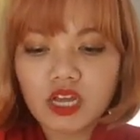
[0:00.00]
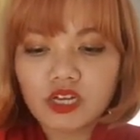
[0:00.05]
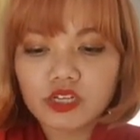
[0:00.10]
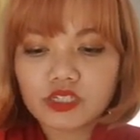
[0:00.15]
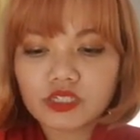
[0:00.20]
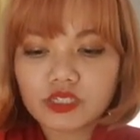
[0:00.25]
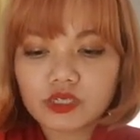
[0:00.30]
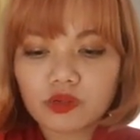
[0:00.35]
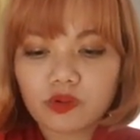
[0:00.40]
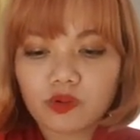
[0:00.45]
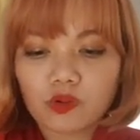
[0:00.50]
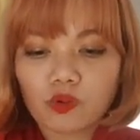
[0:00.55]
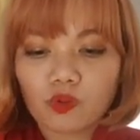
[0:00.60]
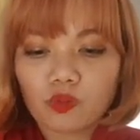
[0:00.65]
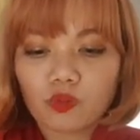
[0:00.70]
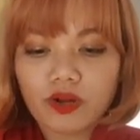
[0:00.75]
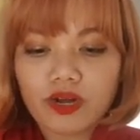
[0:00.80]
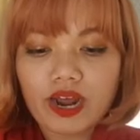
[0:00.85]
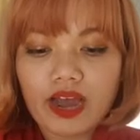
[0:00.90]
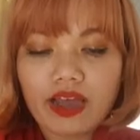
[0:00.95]
So
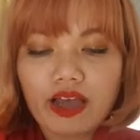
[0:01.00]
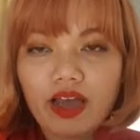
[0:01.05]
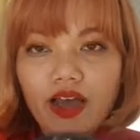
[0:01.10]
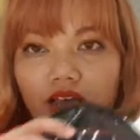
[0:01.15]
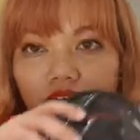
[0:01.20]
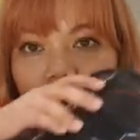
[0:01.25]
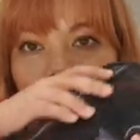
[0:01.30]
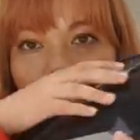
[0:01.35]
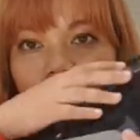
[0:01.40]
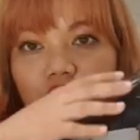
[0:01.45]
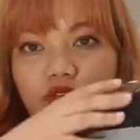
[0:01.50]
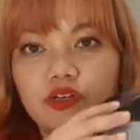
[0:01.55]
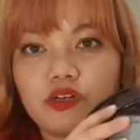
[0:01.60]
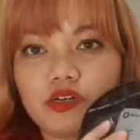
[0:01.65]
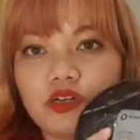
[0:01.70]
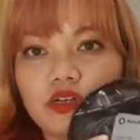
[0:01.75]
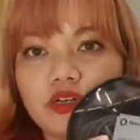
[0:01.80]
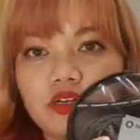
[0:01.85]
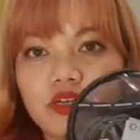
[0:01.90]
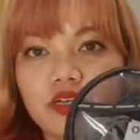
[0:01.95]
what I have
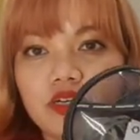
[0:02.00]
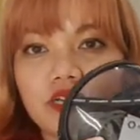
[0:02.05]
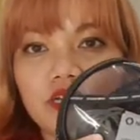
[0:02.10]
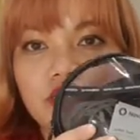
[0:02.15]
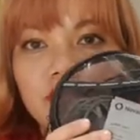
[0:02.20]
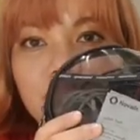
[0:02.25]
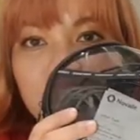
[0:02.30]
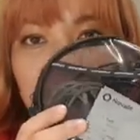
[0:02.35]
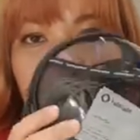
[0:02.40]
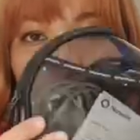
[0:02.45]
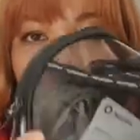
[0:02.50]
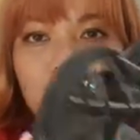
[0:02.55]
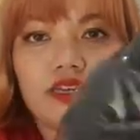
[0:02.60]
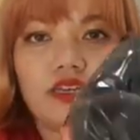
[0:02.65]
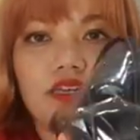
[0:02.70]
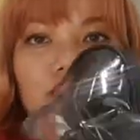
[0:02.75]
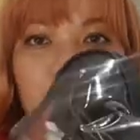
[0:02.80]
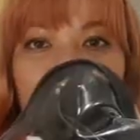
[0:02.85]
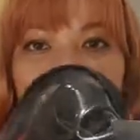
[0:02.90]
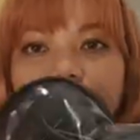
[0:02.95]
here
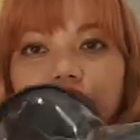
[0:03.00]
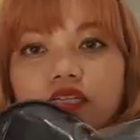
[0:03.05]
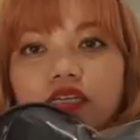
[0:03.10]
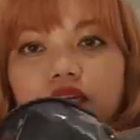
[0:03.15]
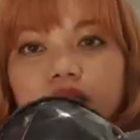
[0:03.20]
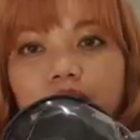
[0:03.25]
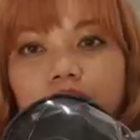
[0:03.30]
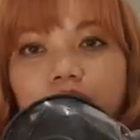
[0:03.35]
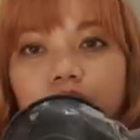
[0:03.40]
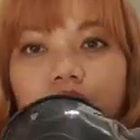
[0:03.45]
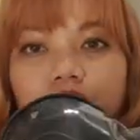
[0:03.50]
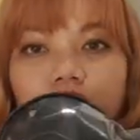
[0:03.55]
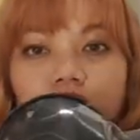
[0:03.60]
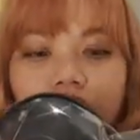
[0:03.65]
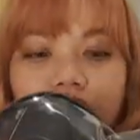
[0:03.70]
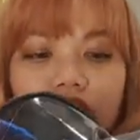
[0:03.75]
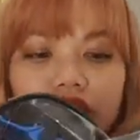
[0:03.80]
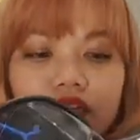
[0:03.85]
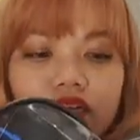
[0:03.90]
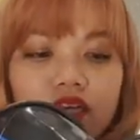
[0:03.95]
is
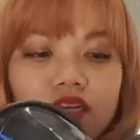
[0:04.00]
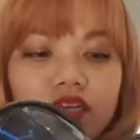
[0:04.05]
my,